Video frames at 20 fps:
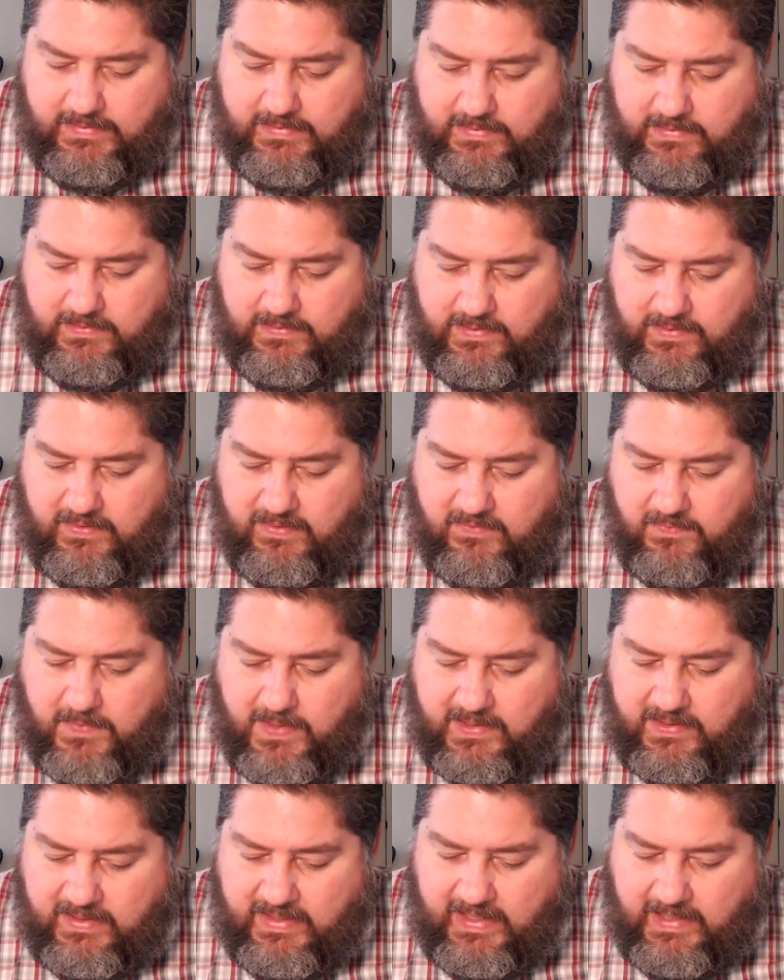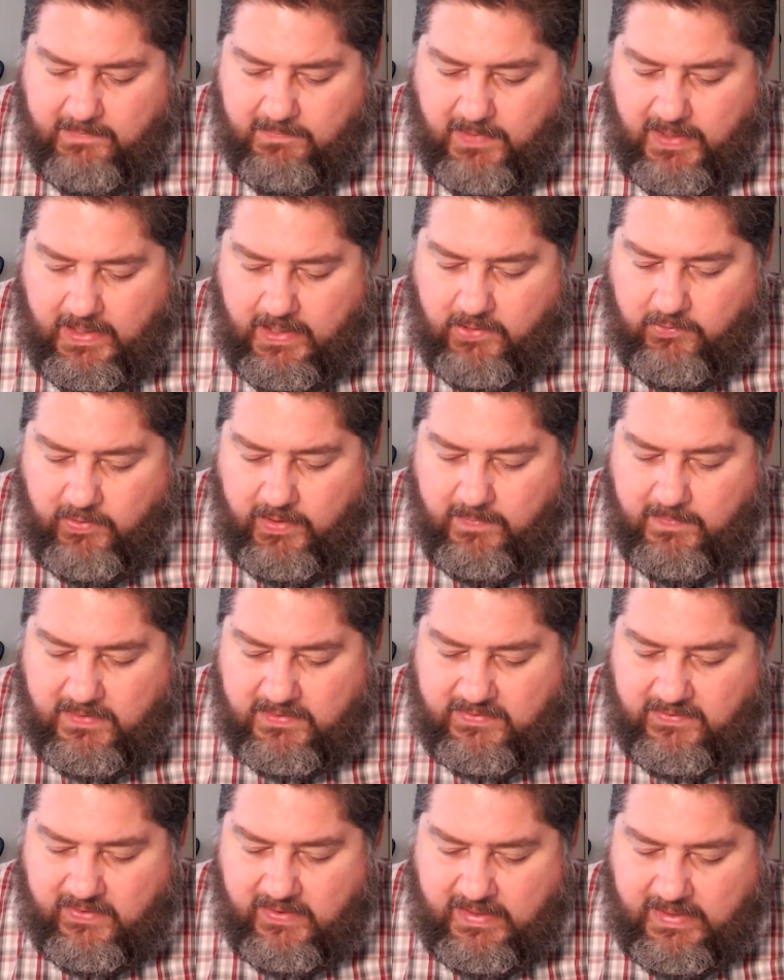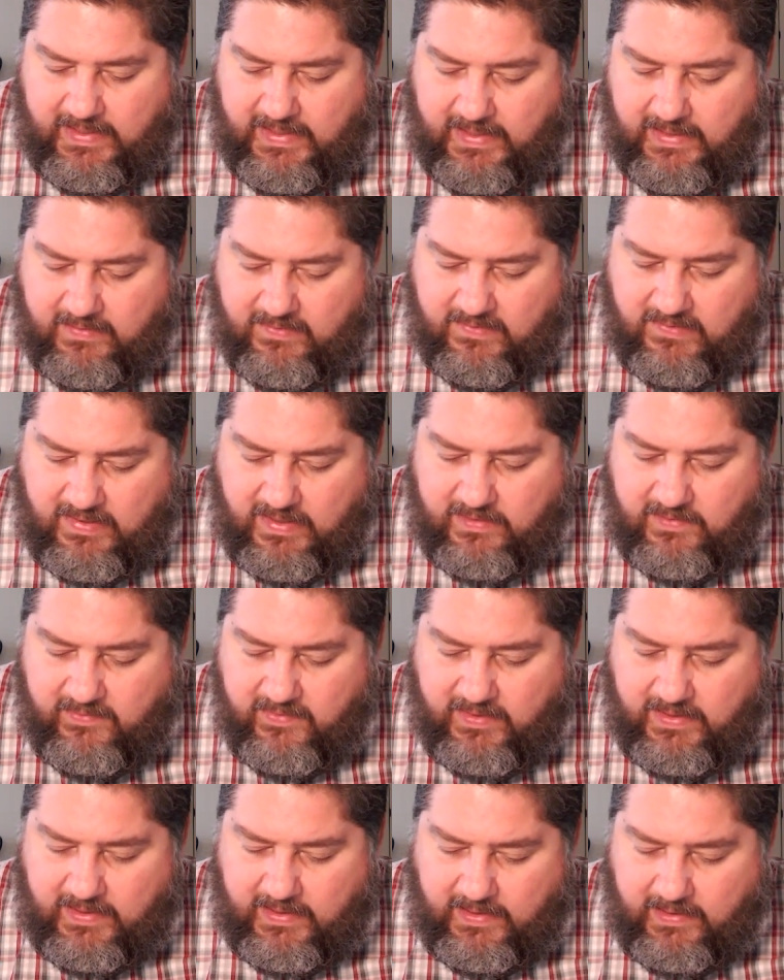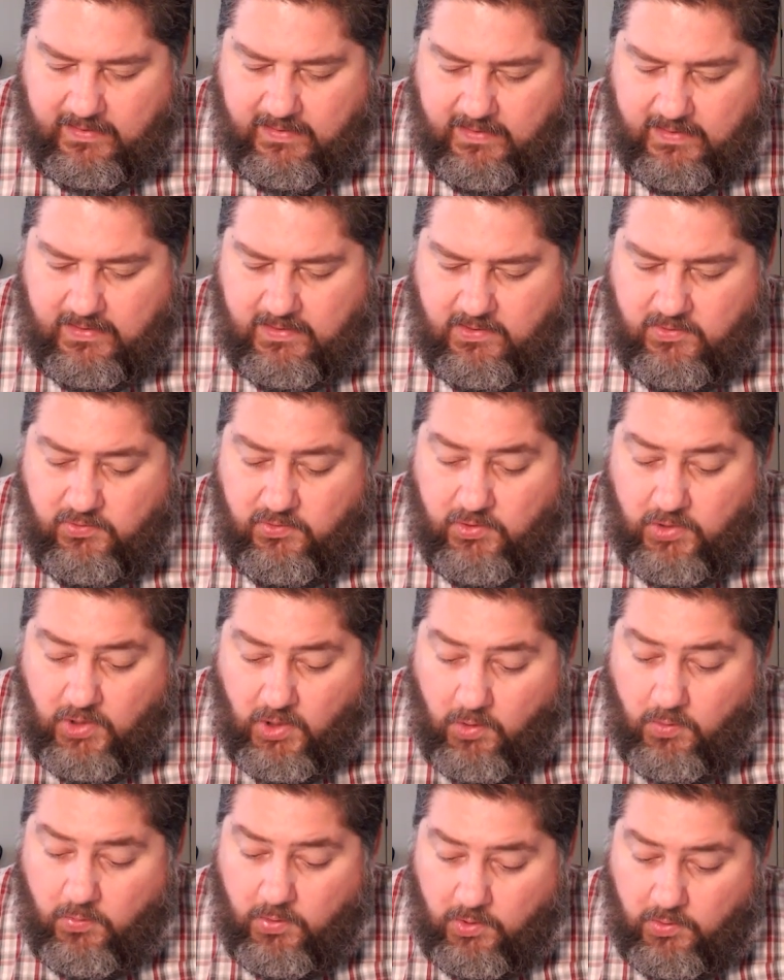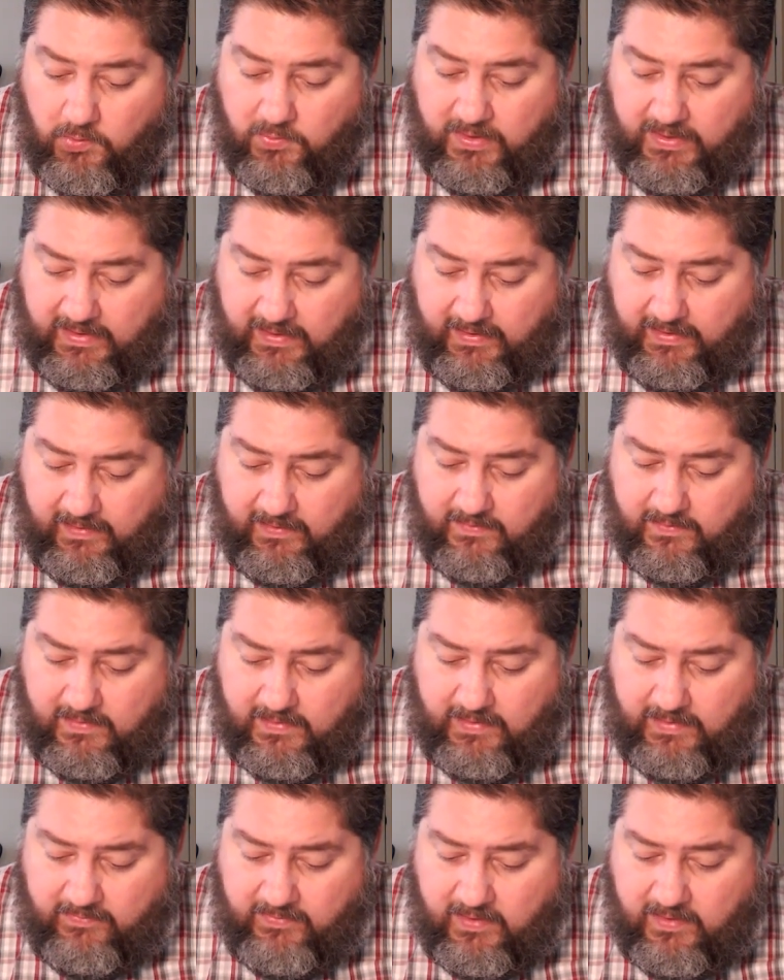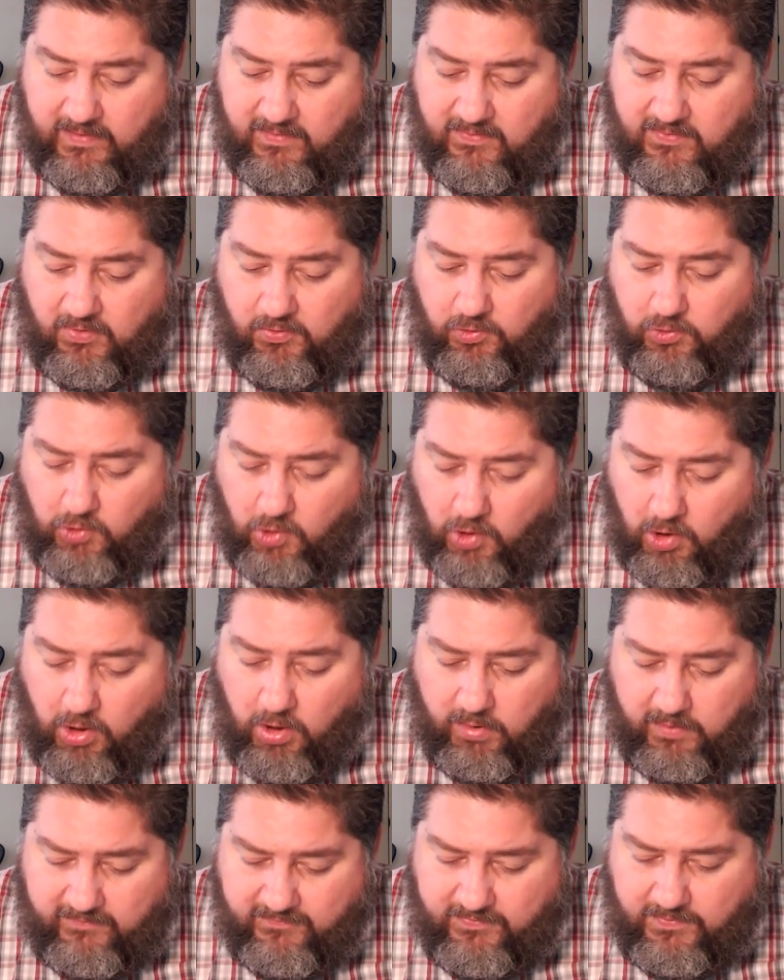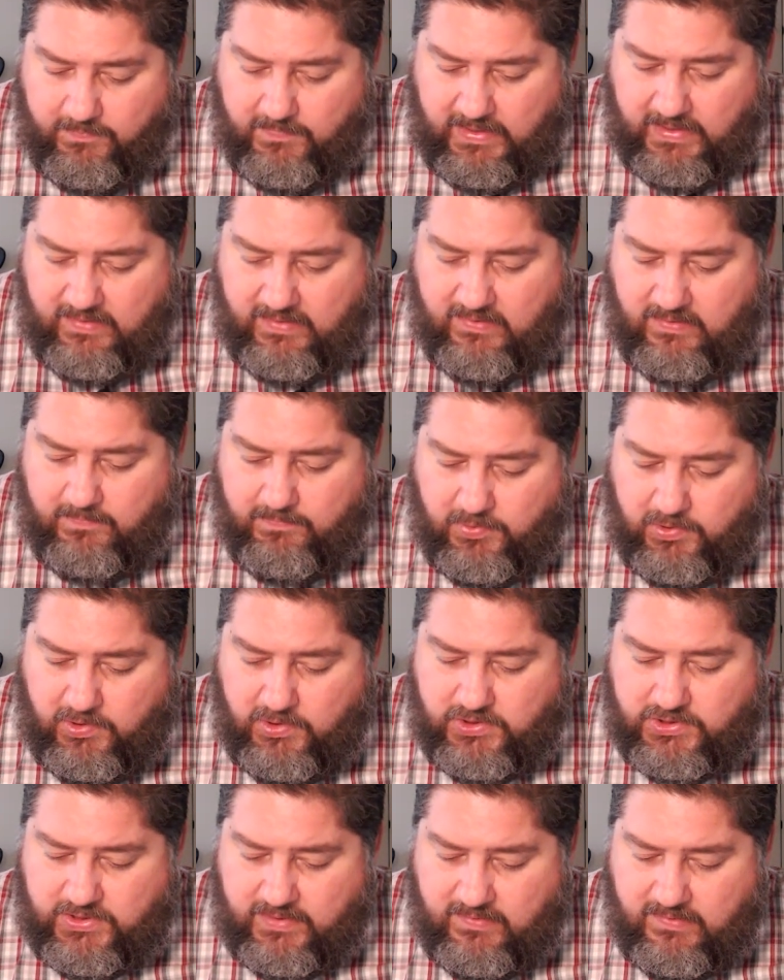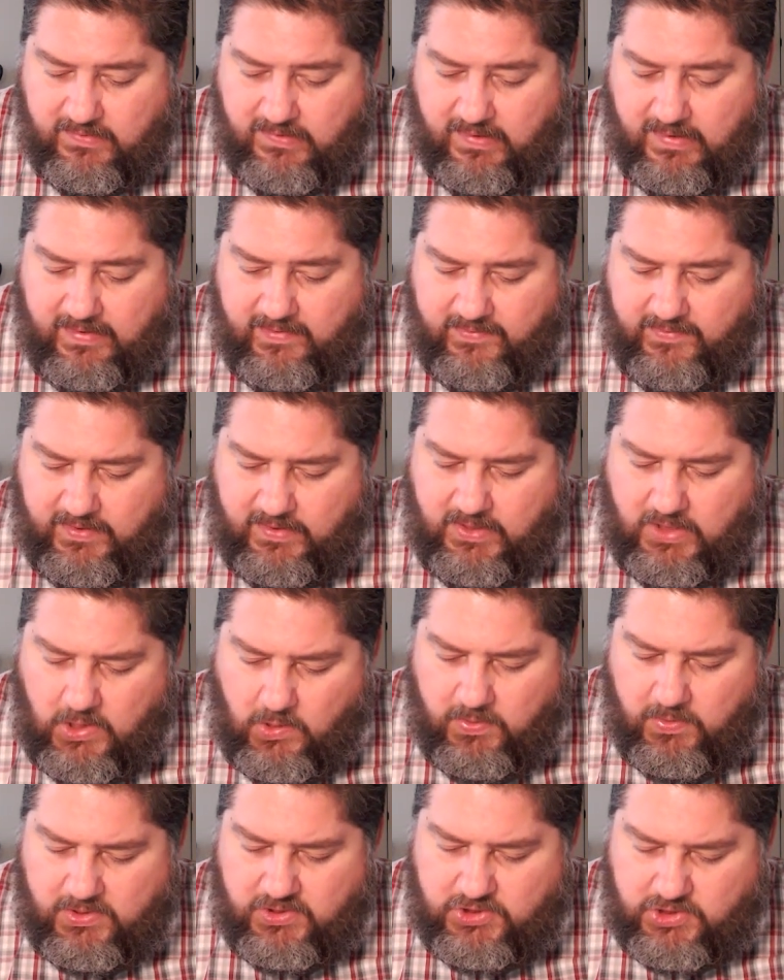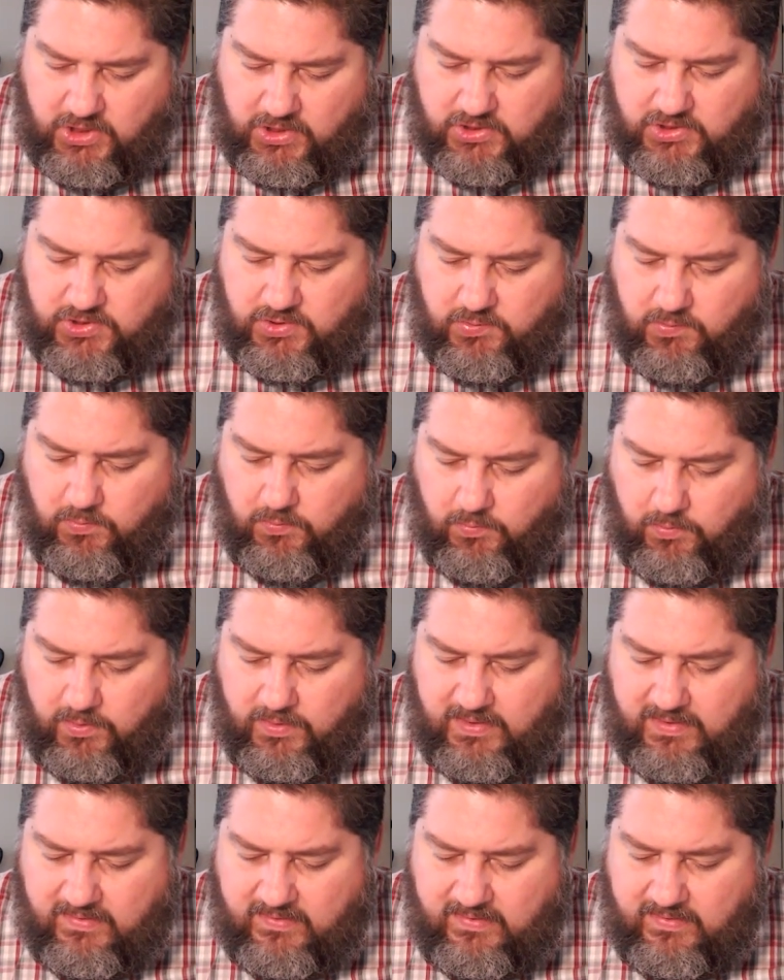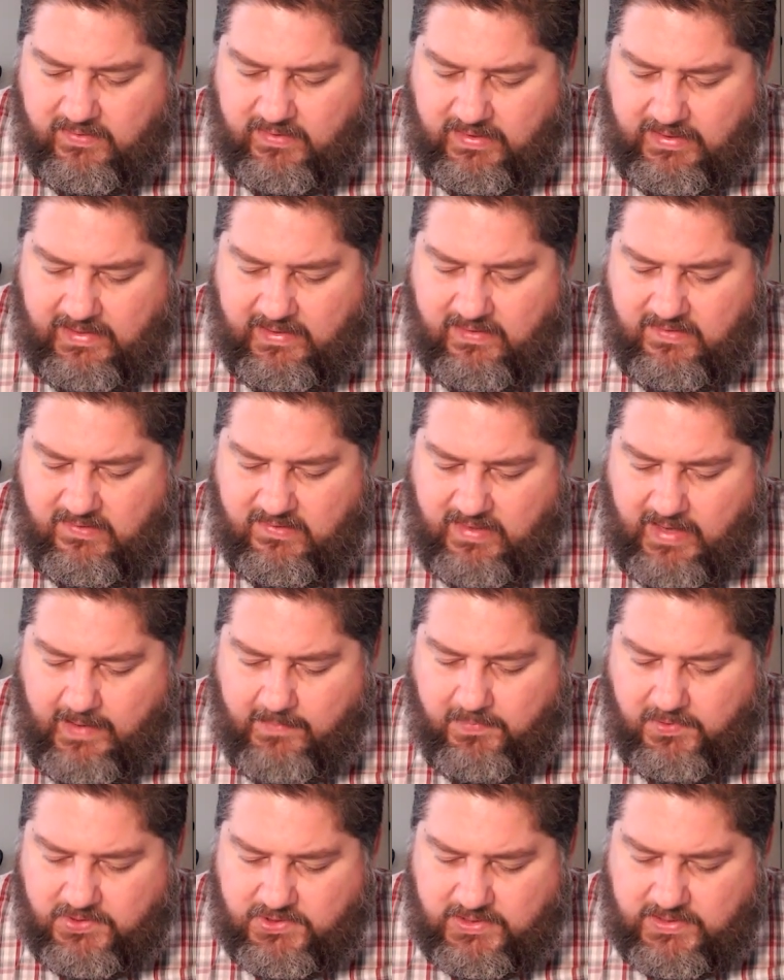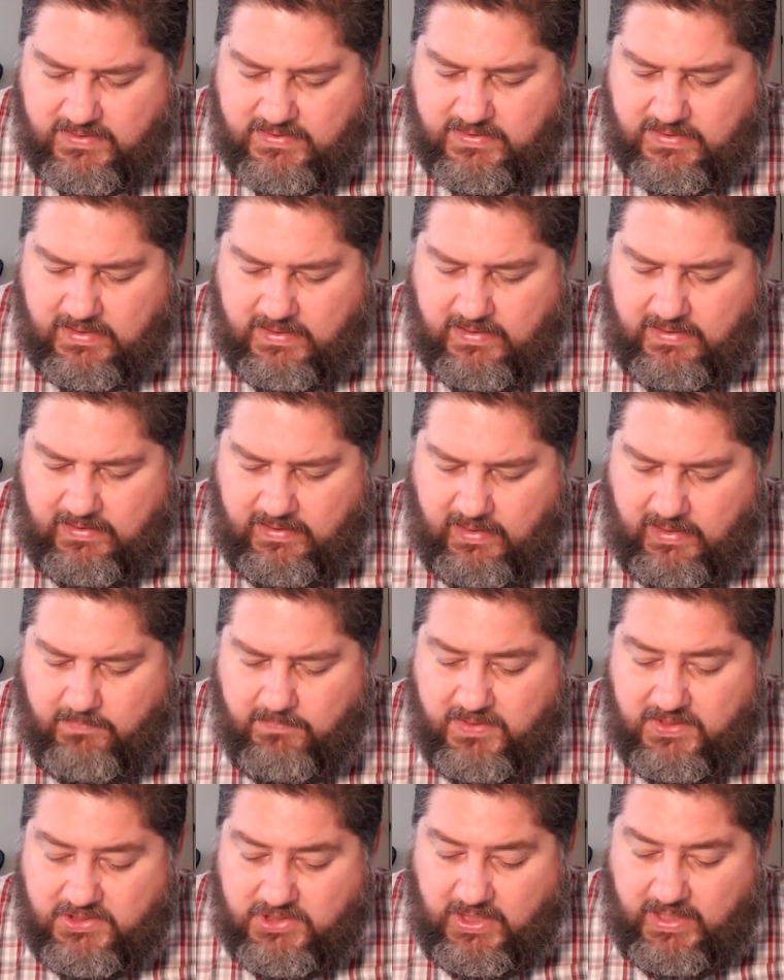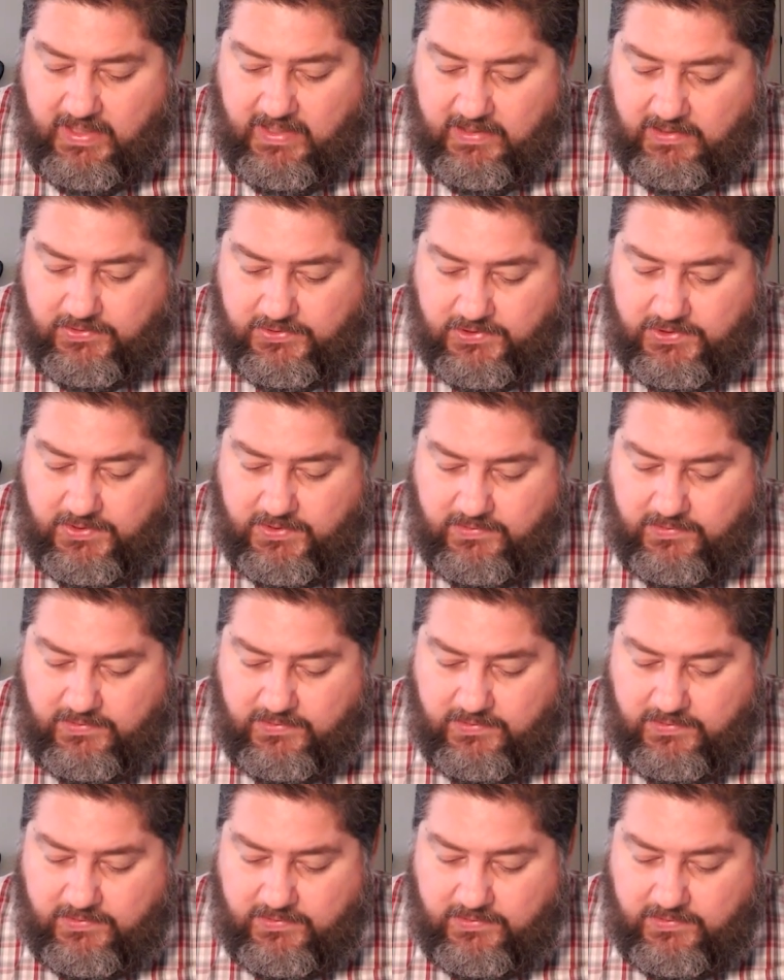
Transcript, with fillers: Then these men came by agreement to the king, and said to the king, Know, O king, that it is a law of the Medes and Persians that no injunction or ordinance that the king establishes can be changed.